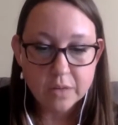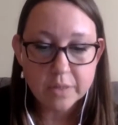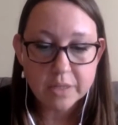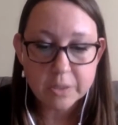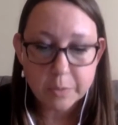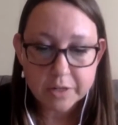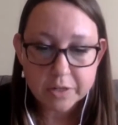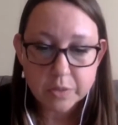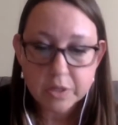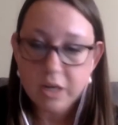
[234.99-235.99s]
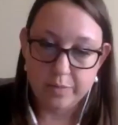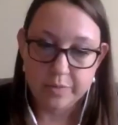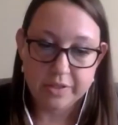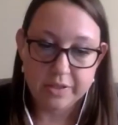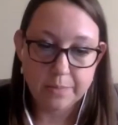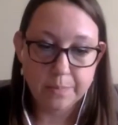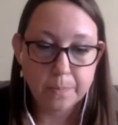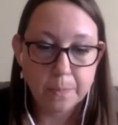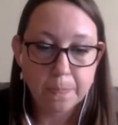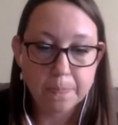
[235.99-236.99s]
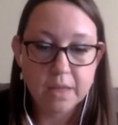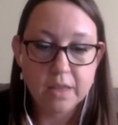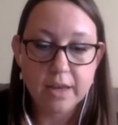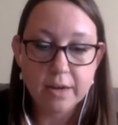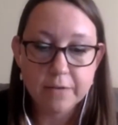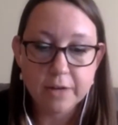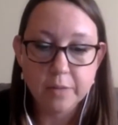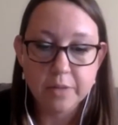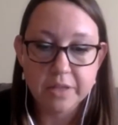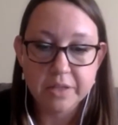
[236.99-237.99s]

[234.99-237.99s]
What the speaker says: My experience with composite. In that environment,